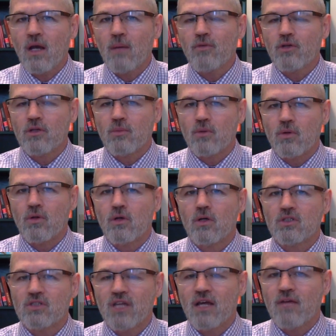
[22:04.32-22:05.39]
comfortable
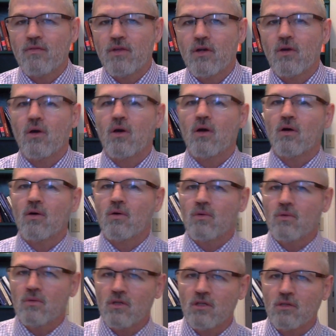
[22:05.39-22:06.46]
to have their
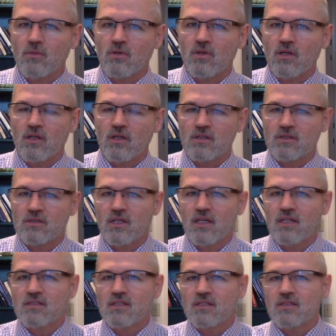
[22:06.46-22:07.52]
own communities
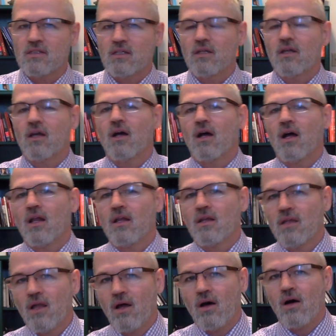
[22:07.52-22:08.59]
existing
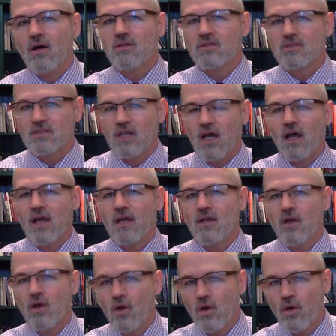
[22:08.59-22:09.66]
alongside
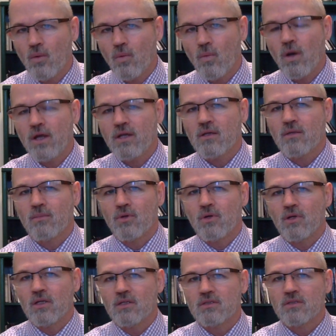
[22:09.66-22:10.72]
white
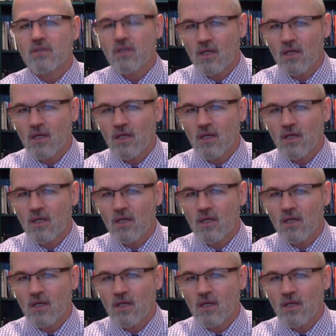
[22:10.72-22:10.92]
communities,